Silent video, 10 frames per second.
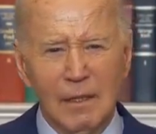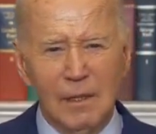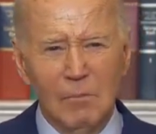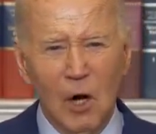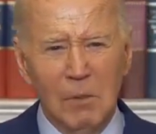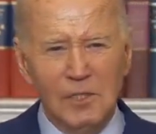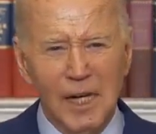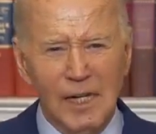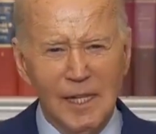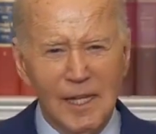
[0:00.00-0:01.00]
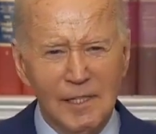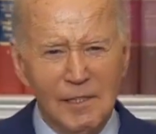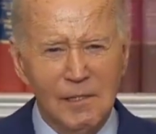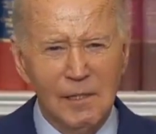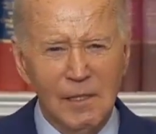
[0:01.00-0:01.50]
In moments like
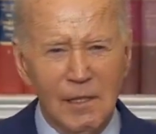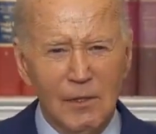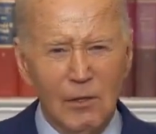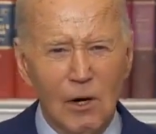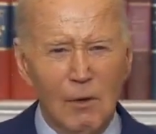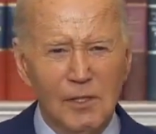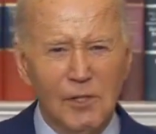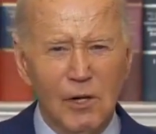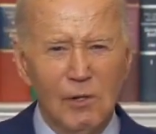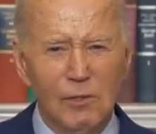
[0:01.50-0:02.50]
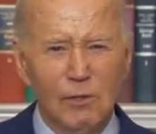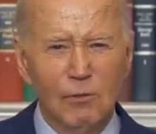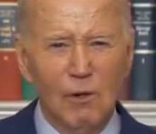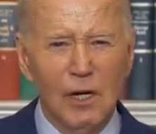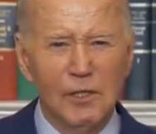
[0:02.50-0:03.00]
this, there are always those who
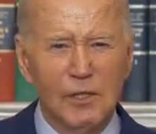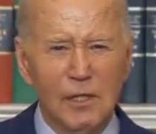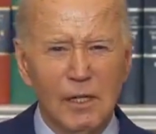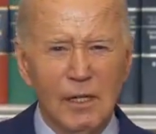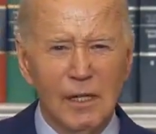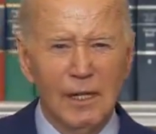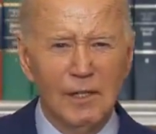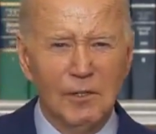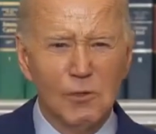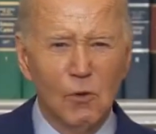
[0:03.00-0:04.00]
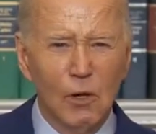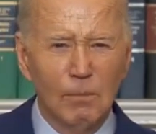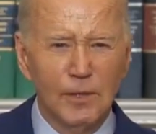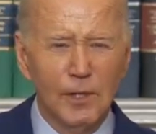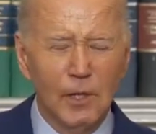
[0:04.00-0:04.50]
rush in to score
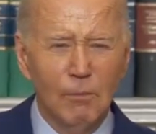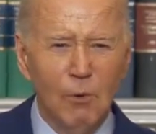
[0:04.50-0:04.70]
political